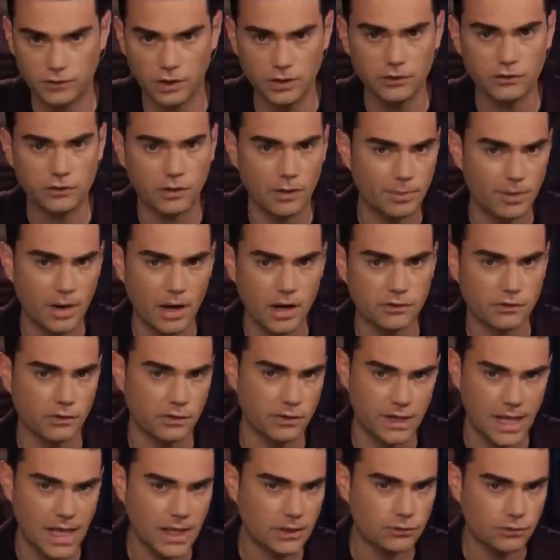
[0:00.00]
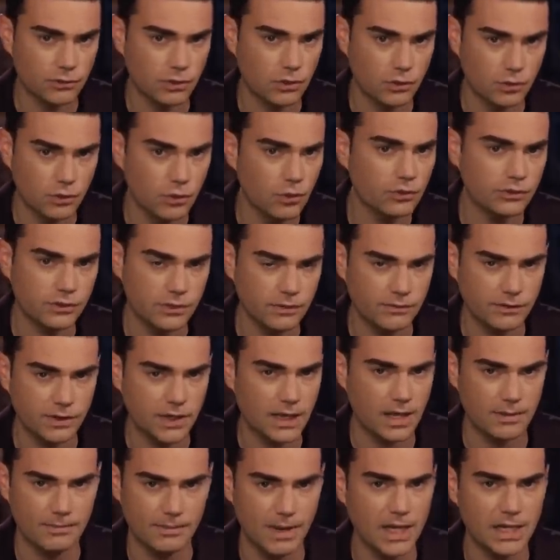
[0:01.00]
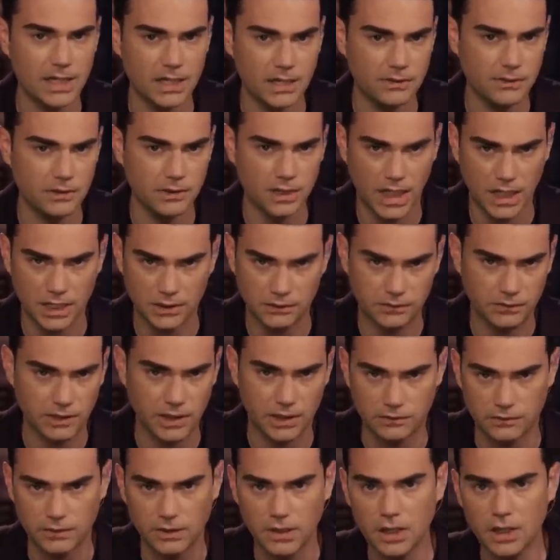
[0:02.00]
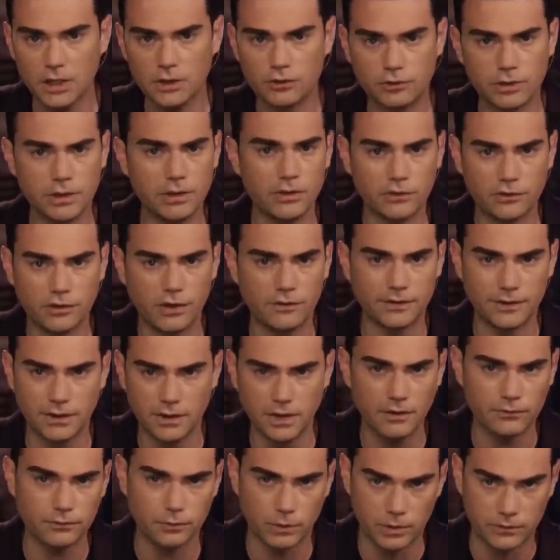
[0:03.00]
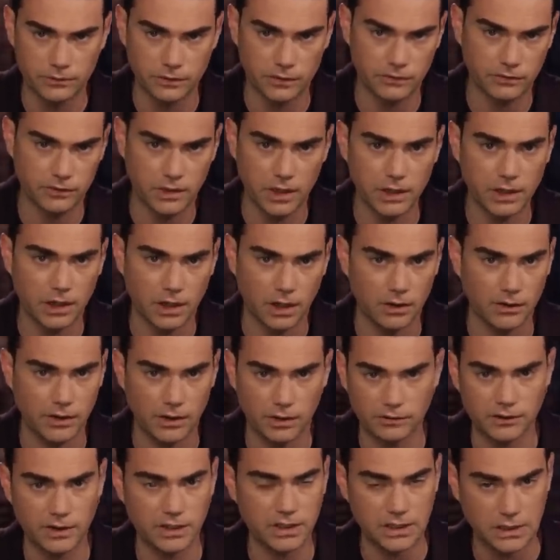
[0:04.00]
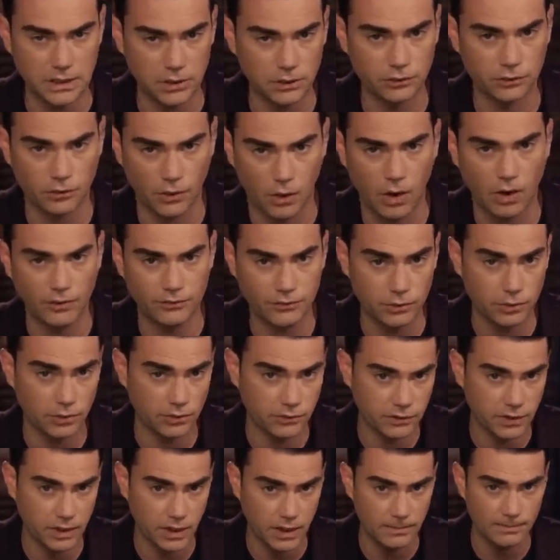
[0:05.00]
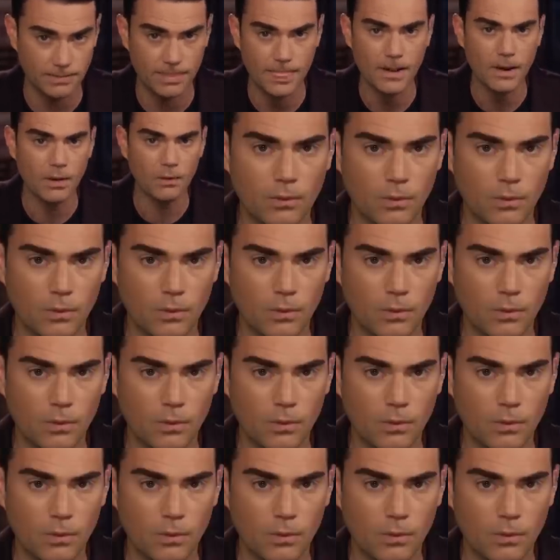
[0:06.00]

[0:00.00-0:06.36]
Genucel products are natural, cruelty-free, and made in the United States. Treat yourself and a loved one to the skincare that'll take years off your skin.